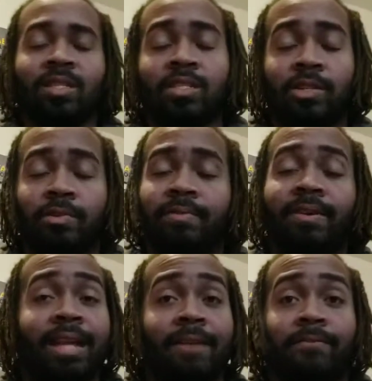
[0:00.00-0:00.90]
do a review
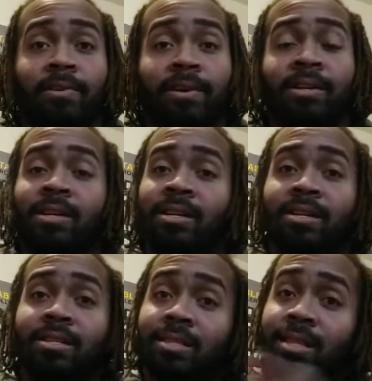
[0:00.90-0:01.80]
on that for
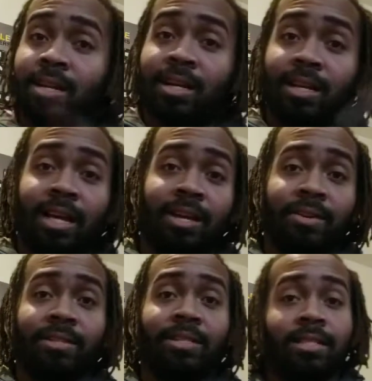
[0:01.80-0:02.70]
the later
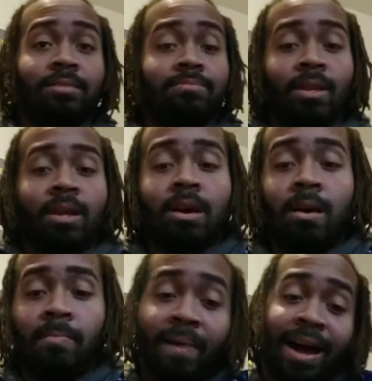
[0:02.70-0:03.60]
in the season.
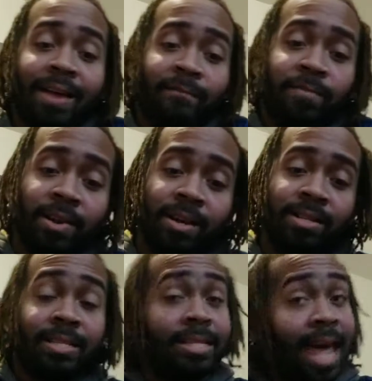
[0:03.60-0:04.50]
But for
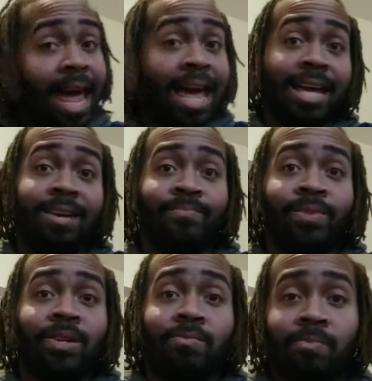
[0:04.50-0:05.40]
today,
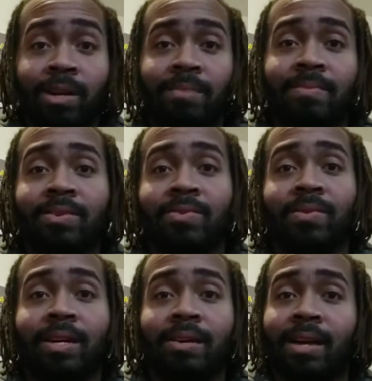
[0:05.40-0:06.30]
we're gonna be
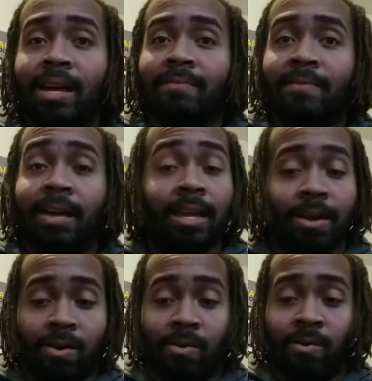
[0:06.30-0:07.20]
doing a
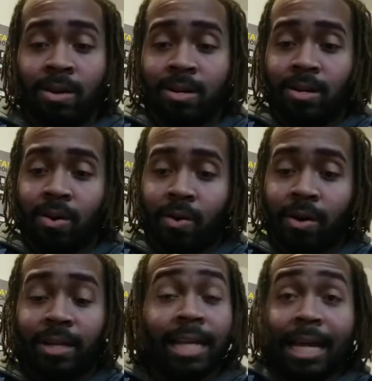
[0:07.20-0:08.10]
video, or
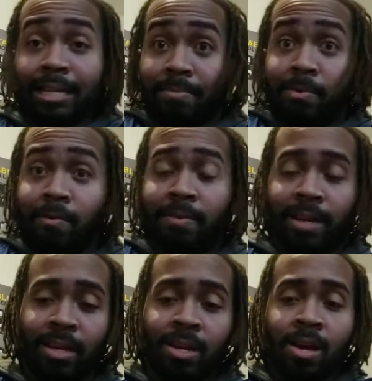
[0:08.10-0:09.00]
in this case, a movie,